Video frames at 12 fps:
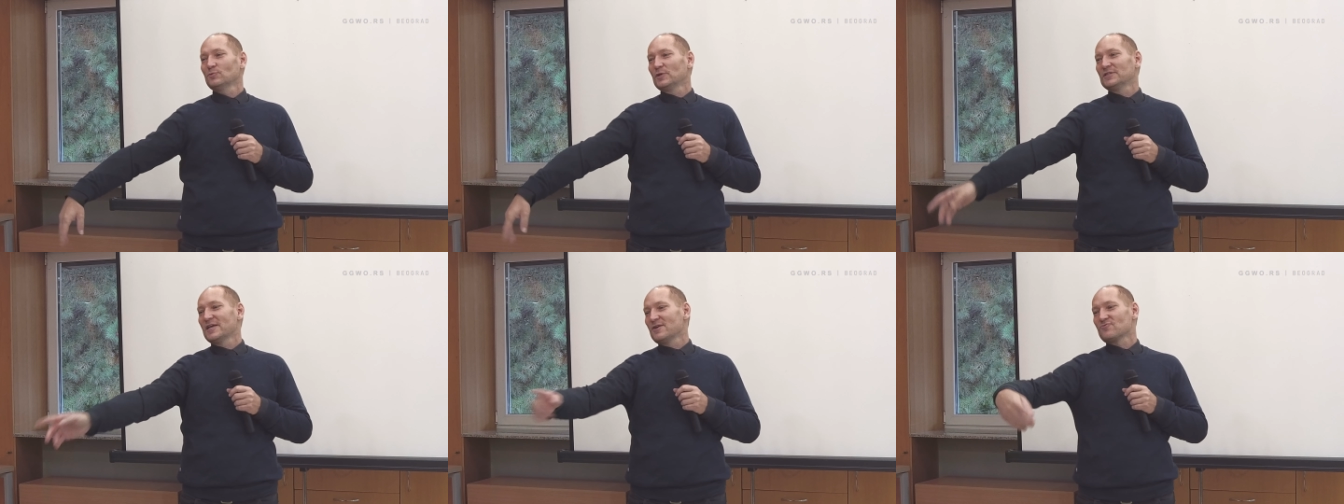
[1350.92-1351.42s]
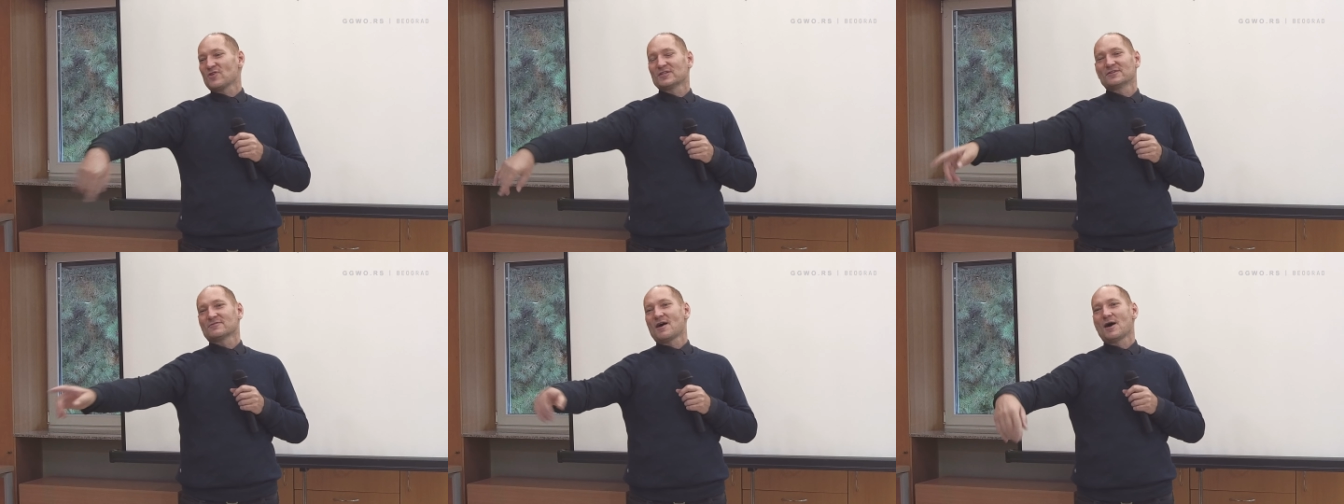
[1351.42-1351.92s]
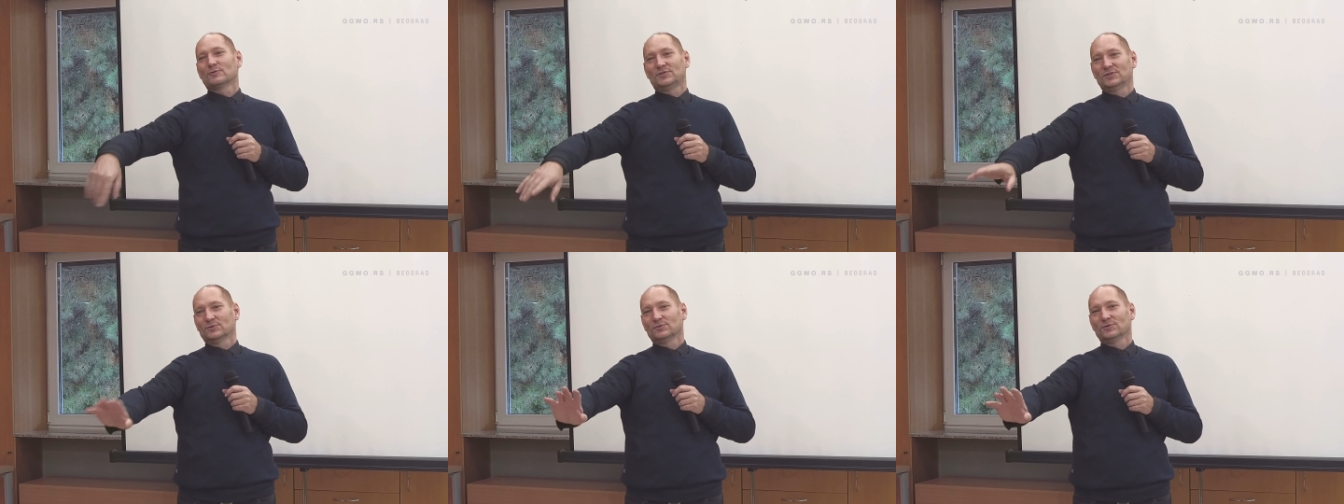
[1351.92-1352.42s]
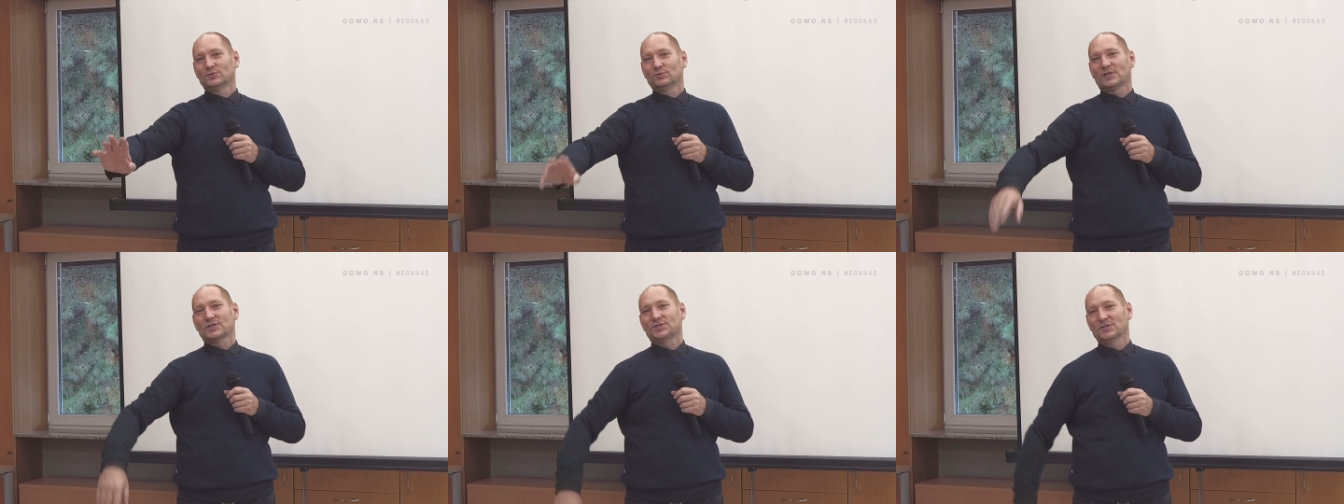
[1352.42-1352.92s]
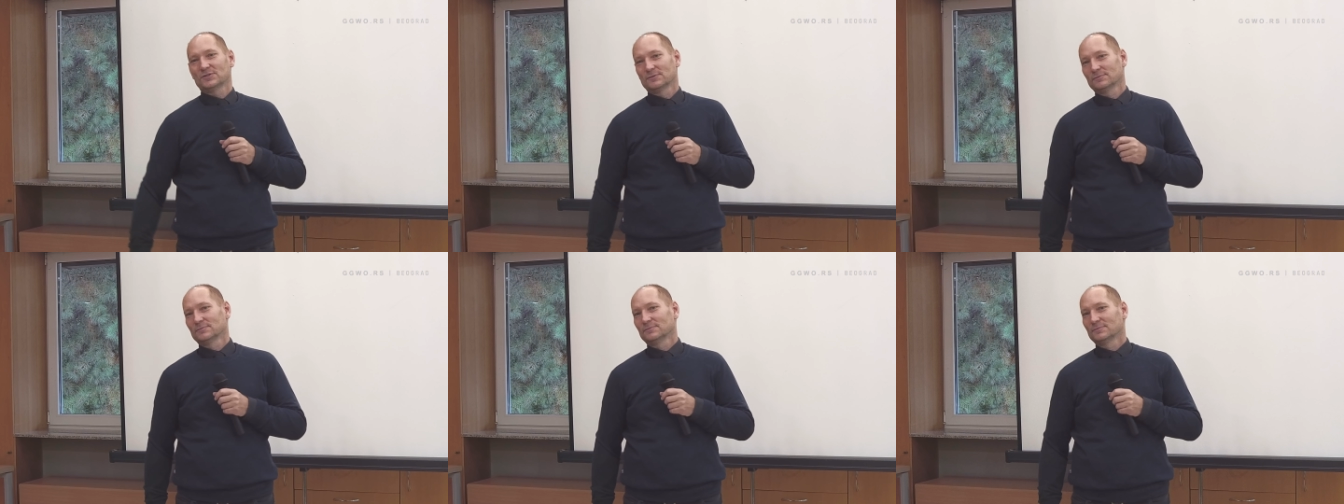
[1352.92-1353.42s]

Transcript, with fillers: when they run around, you know, not to touch it.